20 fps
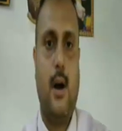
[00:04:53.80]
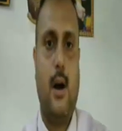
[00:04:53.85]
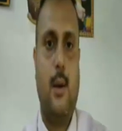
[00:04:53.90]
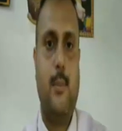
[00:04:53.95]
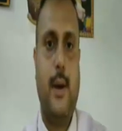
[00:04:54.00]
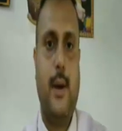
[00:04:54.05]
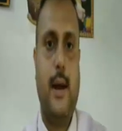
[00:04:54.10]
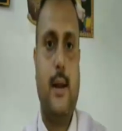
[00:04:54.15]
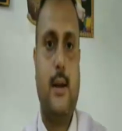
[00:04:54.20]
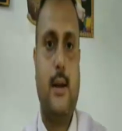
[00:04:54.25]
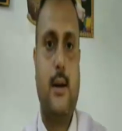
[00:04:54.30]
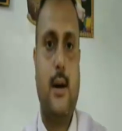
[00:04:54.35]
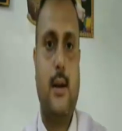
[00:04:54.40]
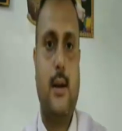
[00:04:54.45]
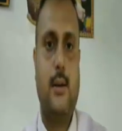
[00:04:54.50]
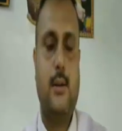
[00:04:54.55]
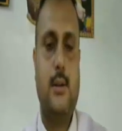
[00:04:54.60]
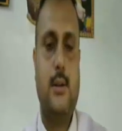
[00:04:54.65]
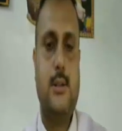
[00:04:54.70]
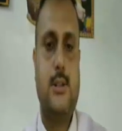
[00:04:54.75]

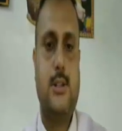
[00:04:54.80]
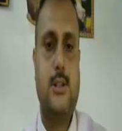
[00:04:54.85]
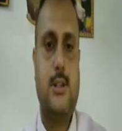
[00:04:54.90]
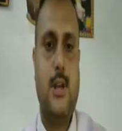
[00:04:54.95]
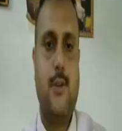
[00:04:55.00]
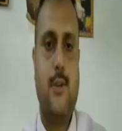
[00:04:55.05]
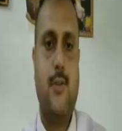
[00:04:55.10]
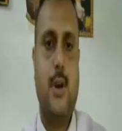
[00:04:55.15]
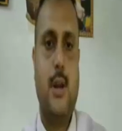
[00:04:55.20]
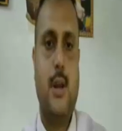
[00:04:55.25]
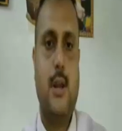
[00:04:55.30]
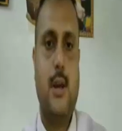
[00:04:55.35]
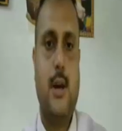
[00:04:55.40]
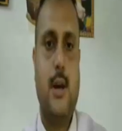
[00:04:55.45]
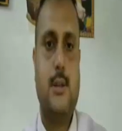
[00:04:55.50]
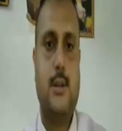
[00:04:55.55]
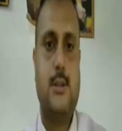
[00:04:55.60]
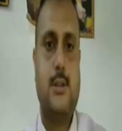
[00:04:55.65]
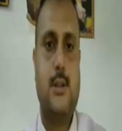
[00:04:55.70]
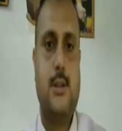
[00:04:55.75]
American
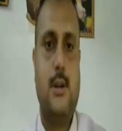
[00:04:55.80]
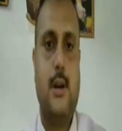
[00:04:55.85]
civilians